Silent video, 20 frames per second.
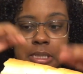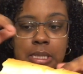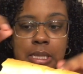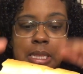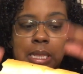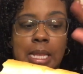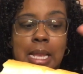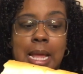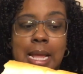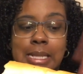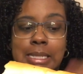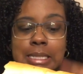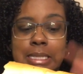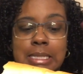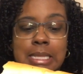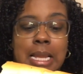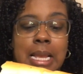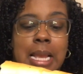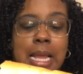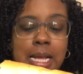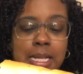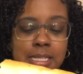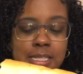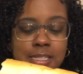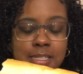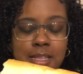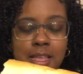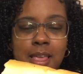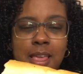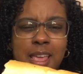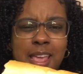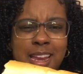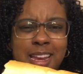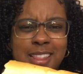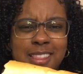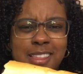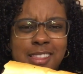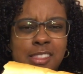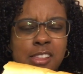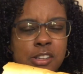lots and lots. And I
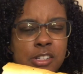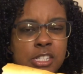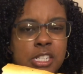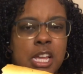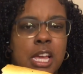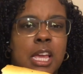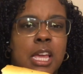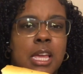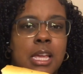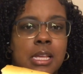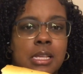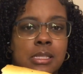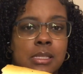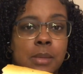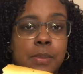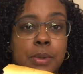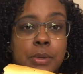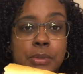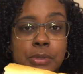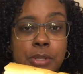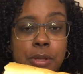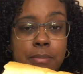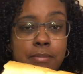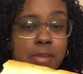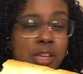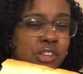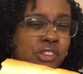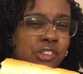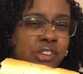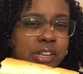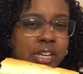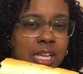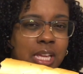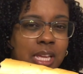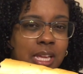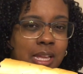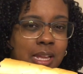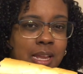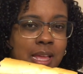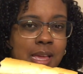think their giant is supposed to measure
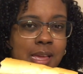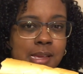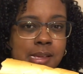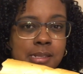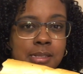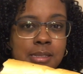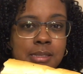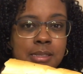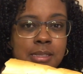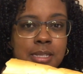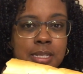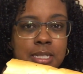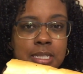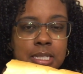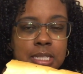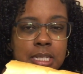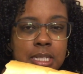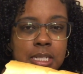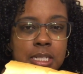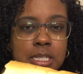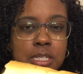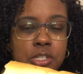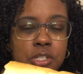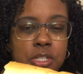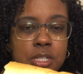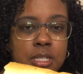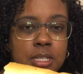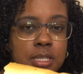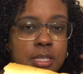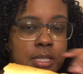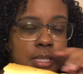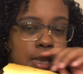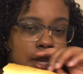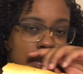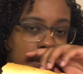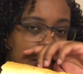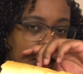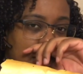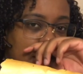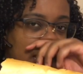in at 16 inches.
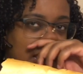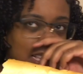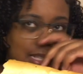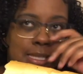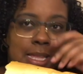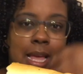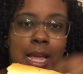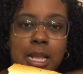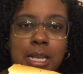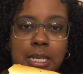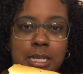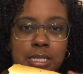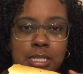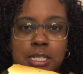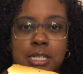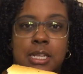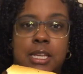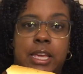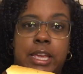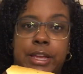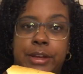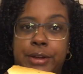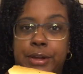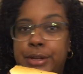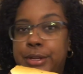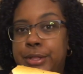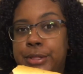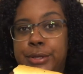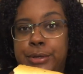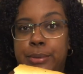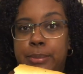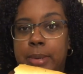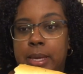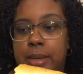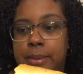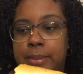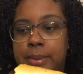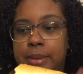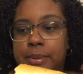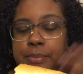It's like legit carrying a little
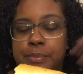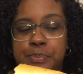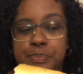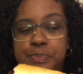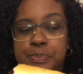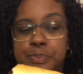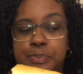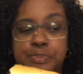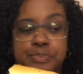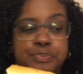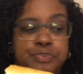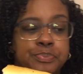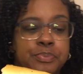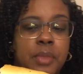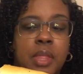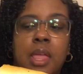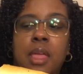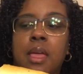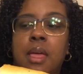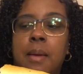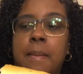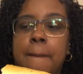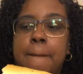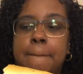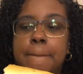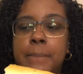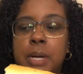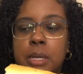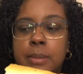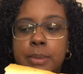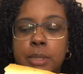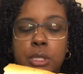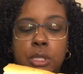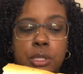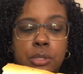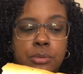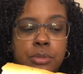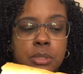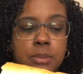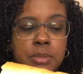baby.
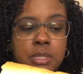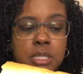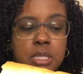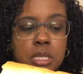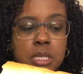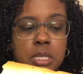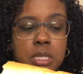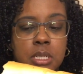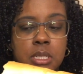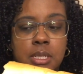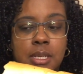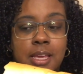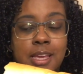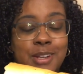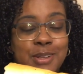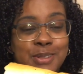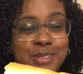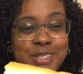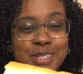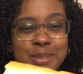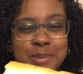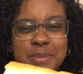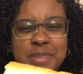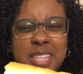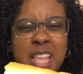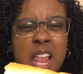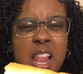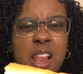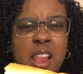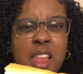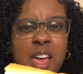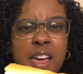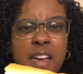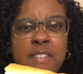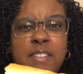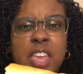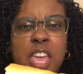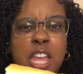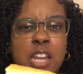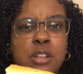Barbecue Jimmy John kettle chips. I
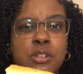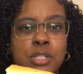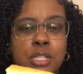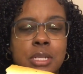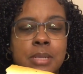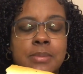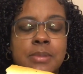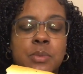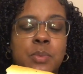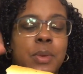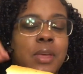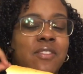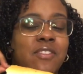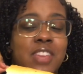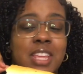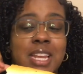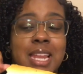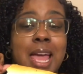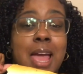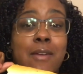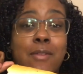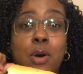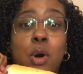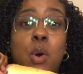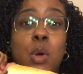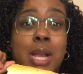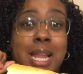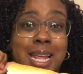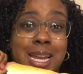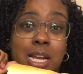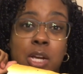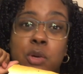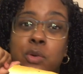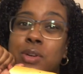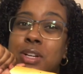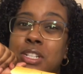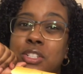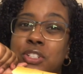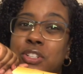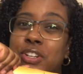love kettle chips. We finna have a whole lot of
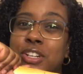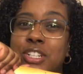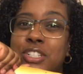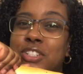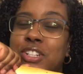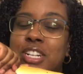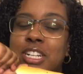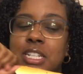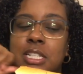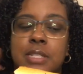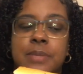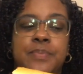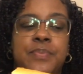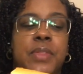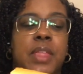crunch, crunch, crunch.